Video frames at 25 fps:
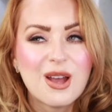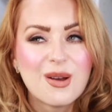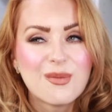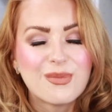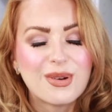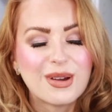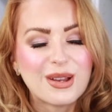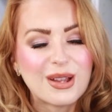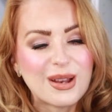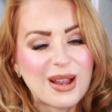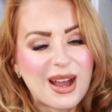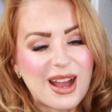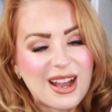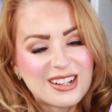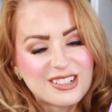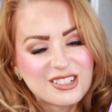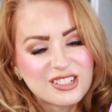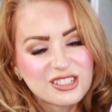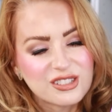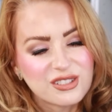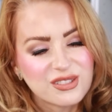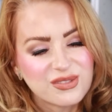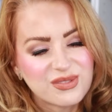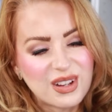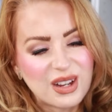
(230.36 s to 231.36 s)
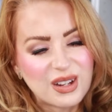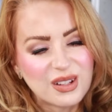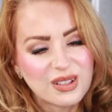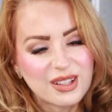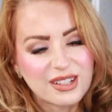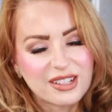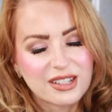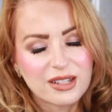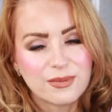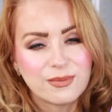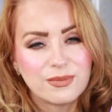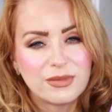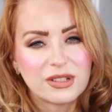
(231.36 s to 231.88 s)
but I just felt
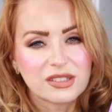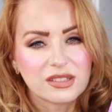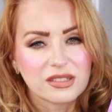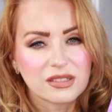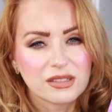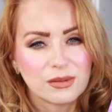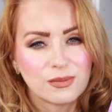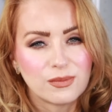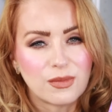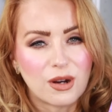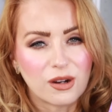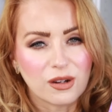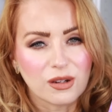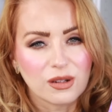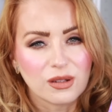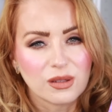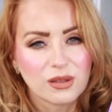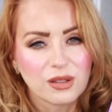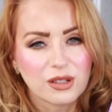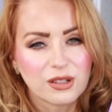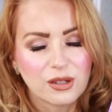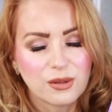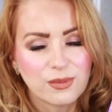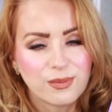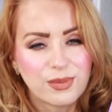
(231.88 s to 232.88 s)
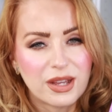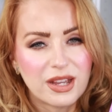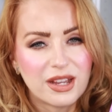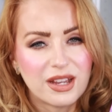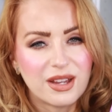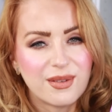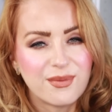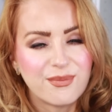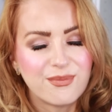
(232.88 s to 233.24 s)
like it missed the mark a little bit,